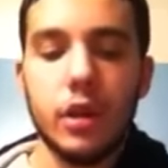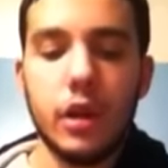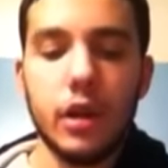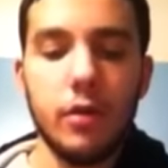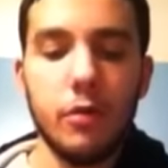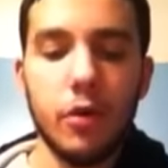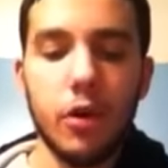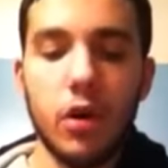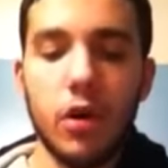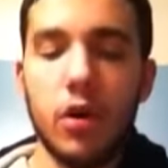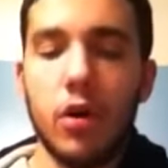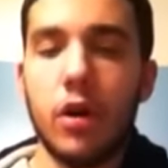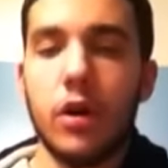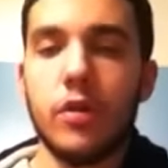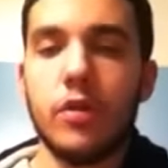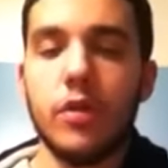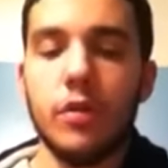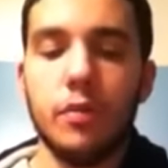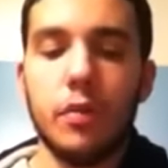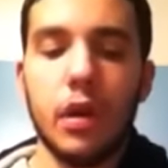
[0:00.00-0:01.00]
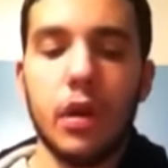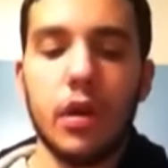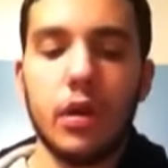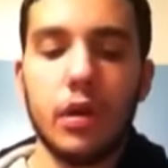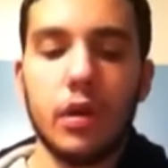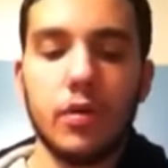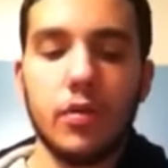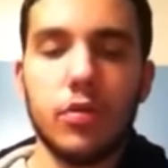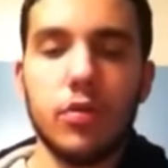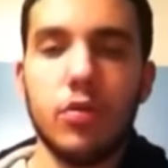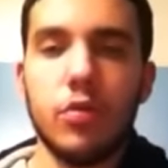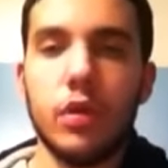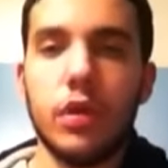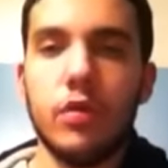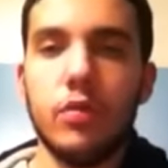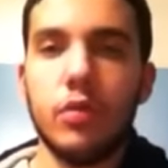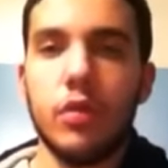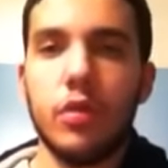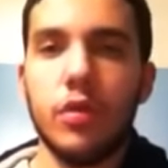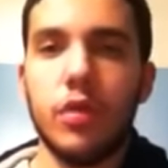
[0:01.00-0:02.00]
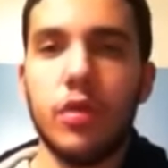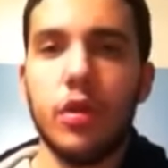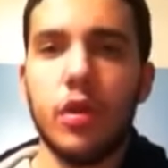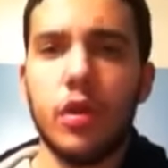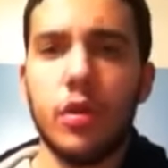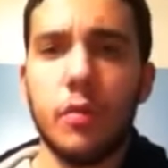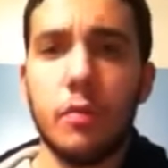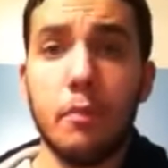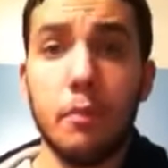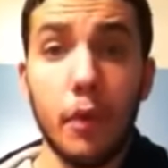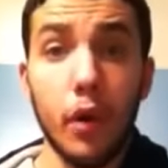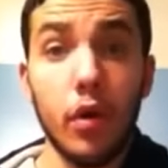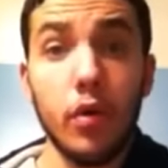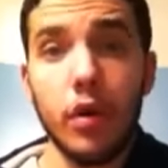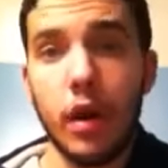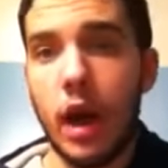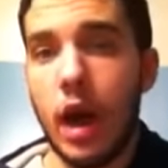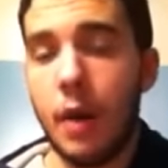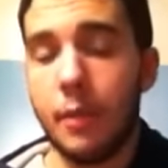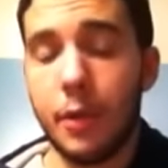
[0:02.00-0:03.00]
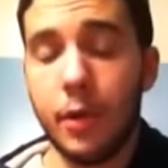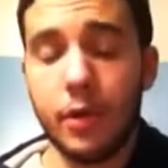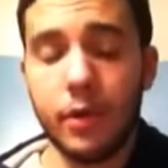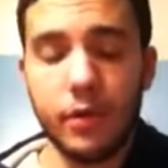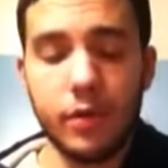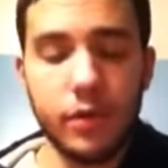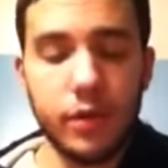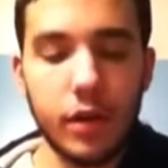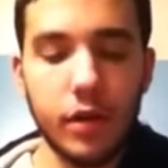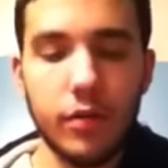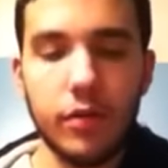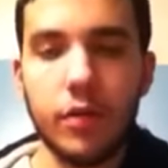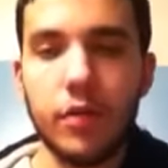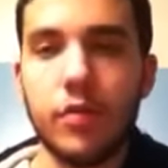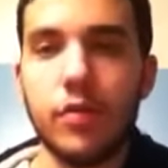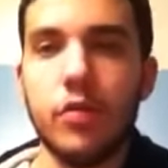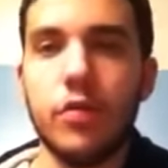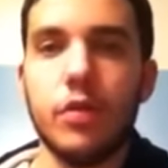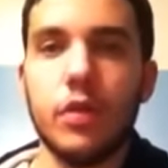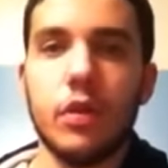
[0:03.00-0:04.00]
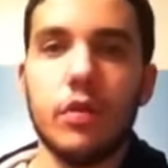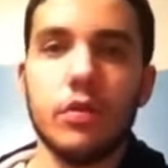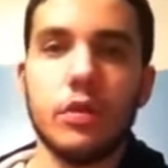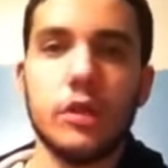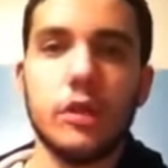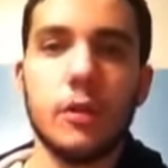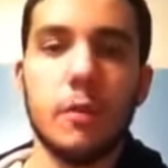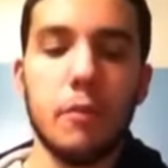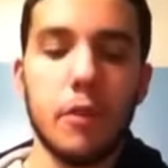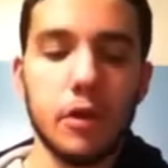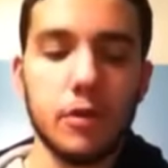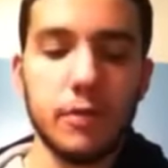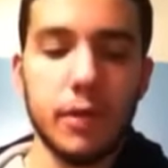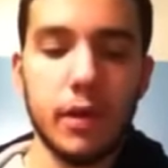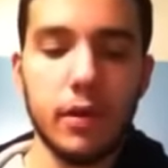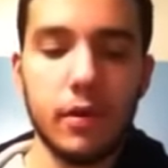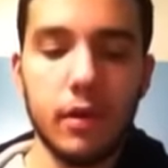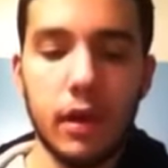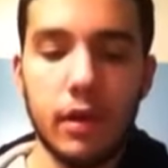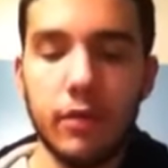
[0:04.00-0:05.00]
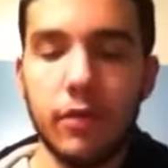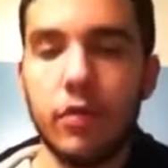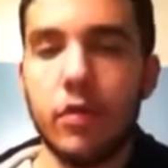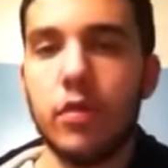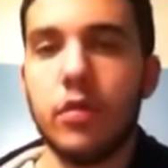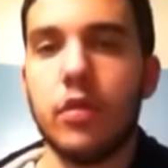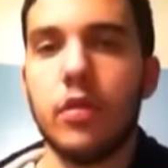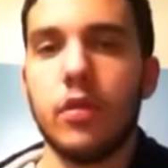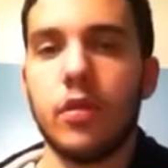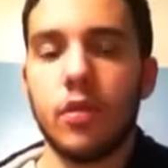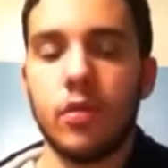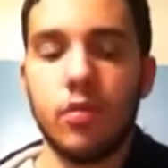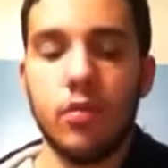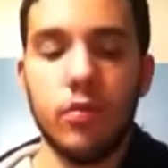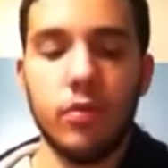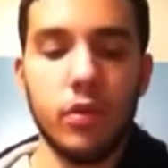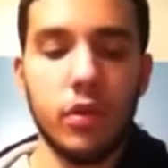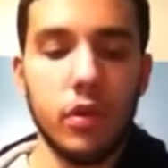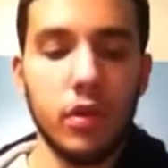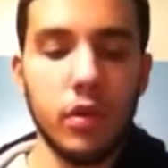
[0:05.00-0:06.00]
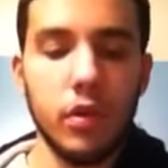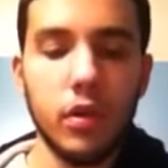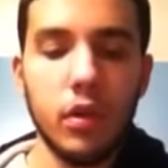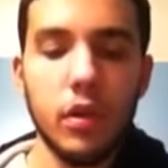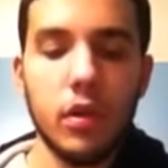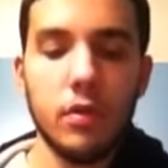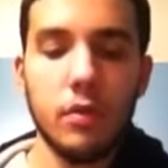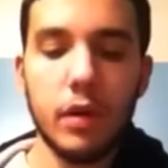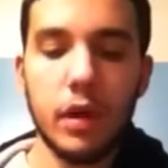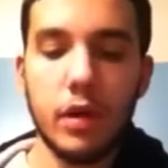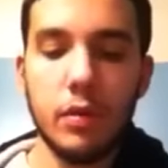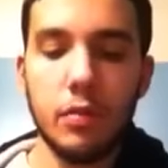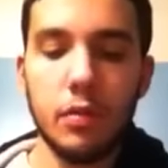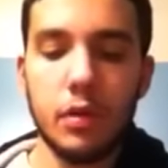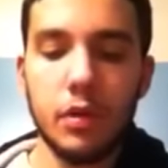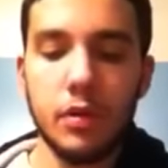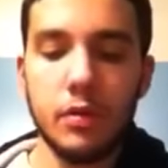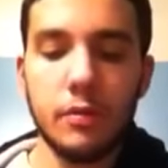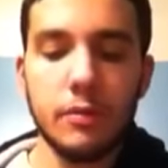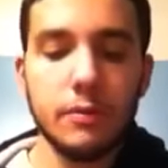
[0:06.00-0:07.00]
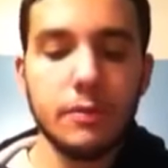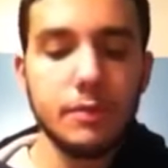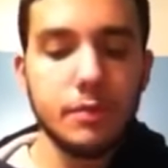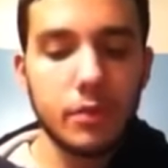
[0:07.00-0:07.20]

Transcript: And in all honesty, Barrett gets the win with the Bullhammer instead of the Souvenir, which is a much better name for it than the Souvenir, in my opinion.